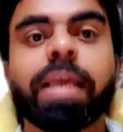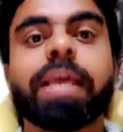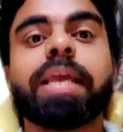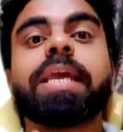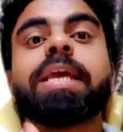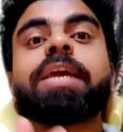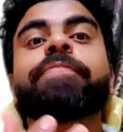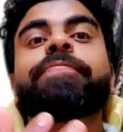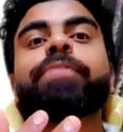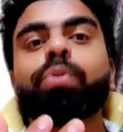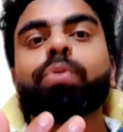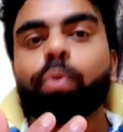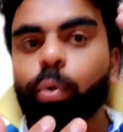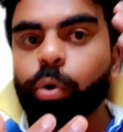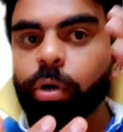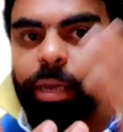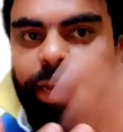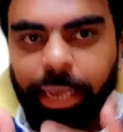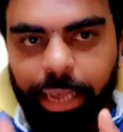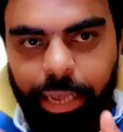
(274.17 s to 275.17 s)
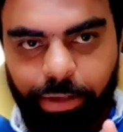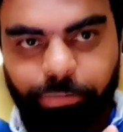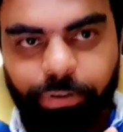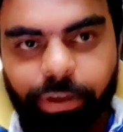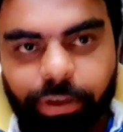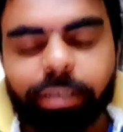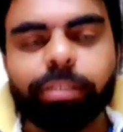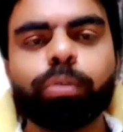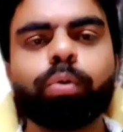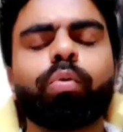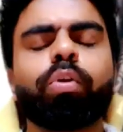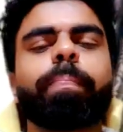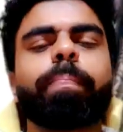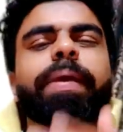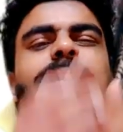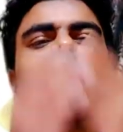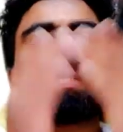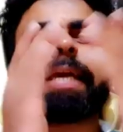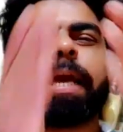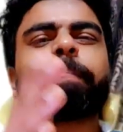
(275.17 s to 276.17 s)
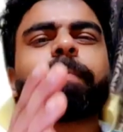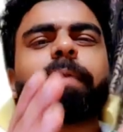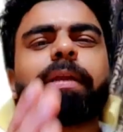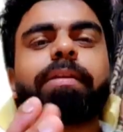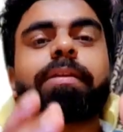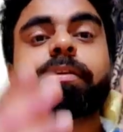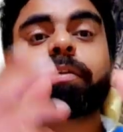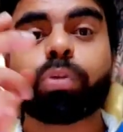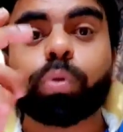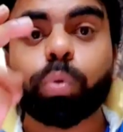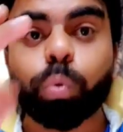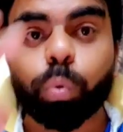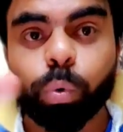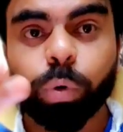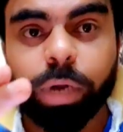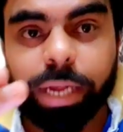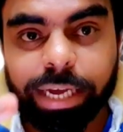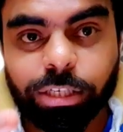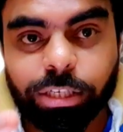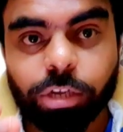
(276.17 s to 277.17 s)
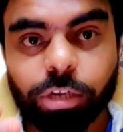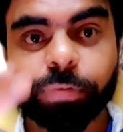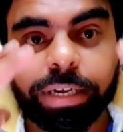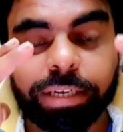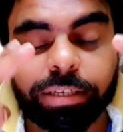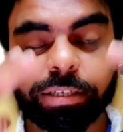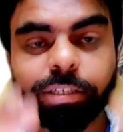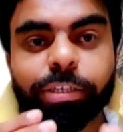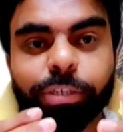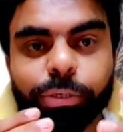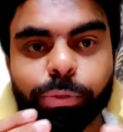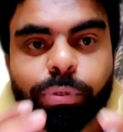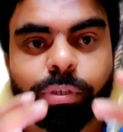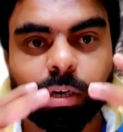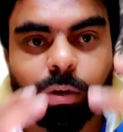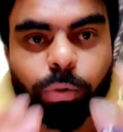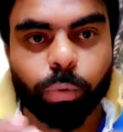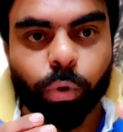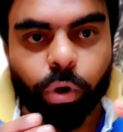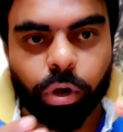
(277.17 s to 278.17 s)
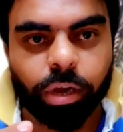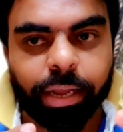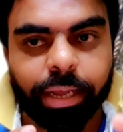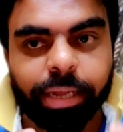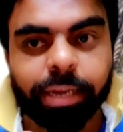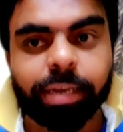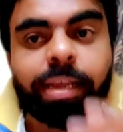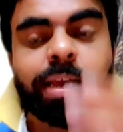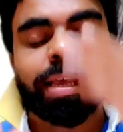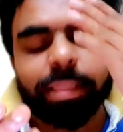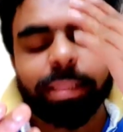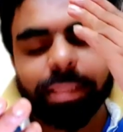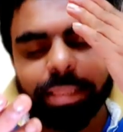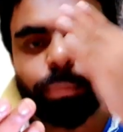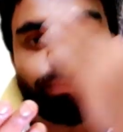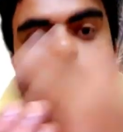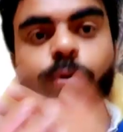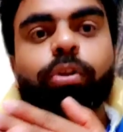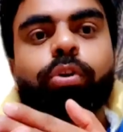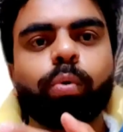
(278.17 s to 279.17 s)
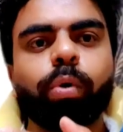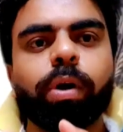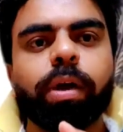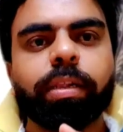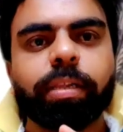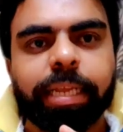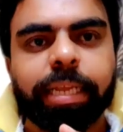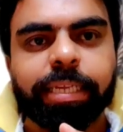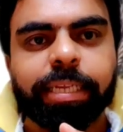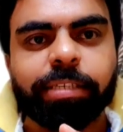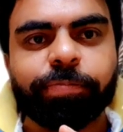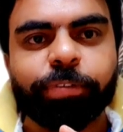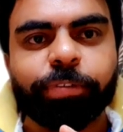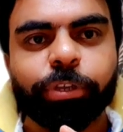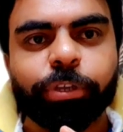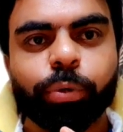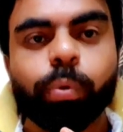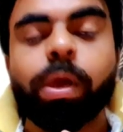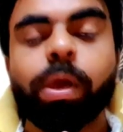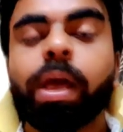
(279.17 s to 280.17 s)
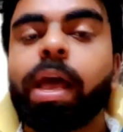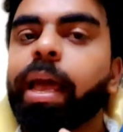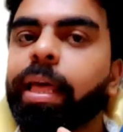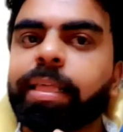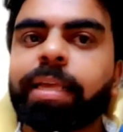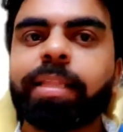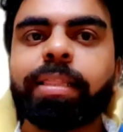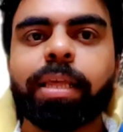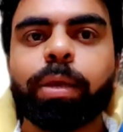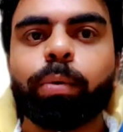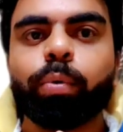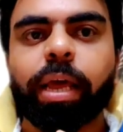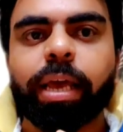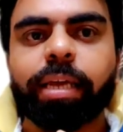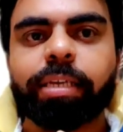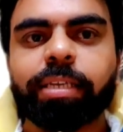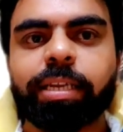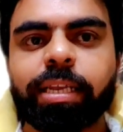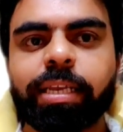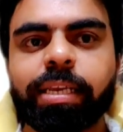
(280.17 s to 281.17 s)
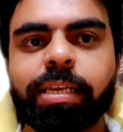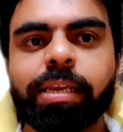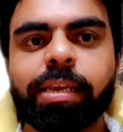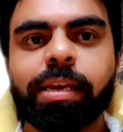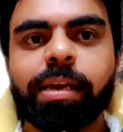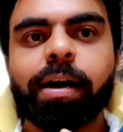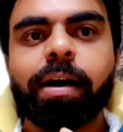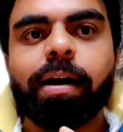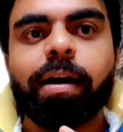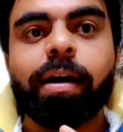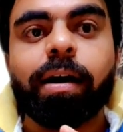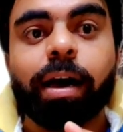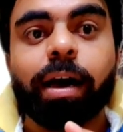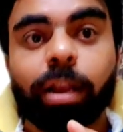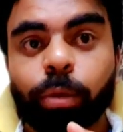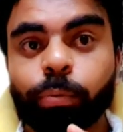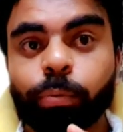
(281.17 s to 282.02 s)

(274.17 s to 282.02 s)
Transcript: If you don't have, you will be kept under 2 days of institutional quarantine. They would do a test for you and then they would actually allow